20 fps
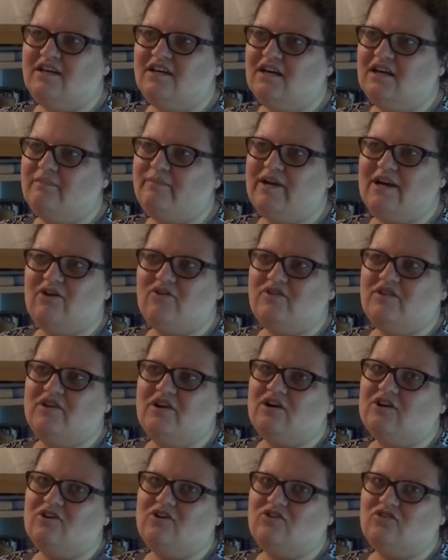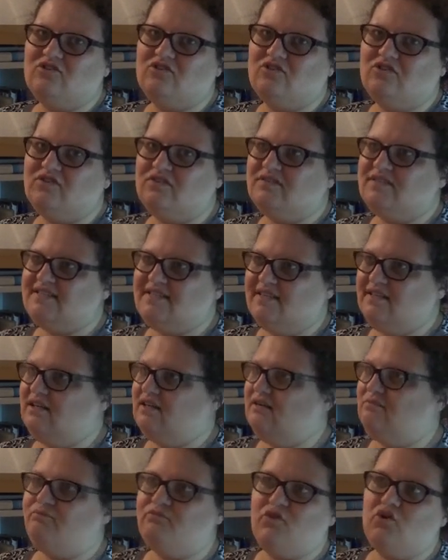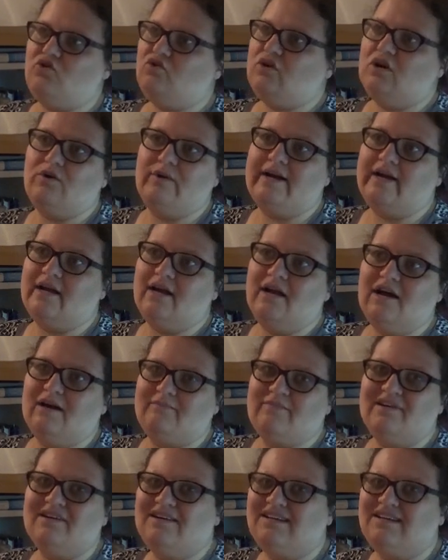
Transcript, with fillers: about young girls um, growing up.